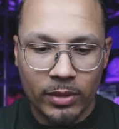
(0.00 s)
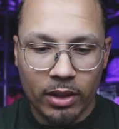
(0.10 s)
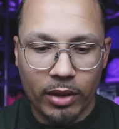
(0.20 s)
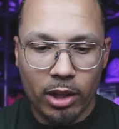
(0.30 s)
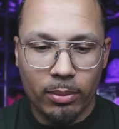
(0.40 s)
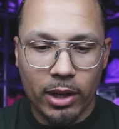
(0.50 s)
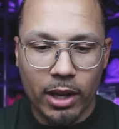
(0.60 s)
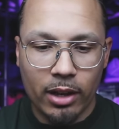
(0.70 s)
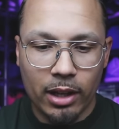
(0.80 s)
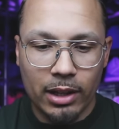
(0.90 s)
available
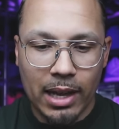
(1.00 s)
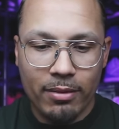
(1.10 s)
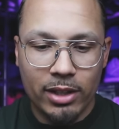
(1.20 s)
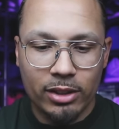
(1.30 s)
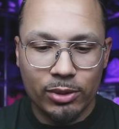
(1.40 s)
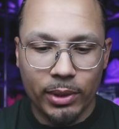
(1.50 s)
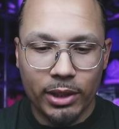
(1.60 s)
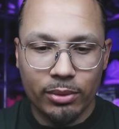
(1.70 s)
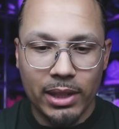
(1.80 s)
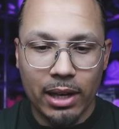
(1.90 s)
at 11.23.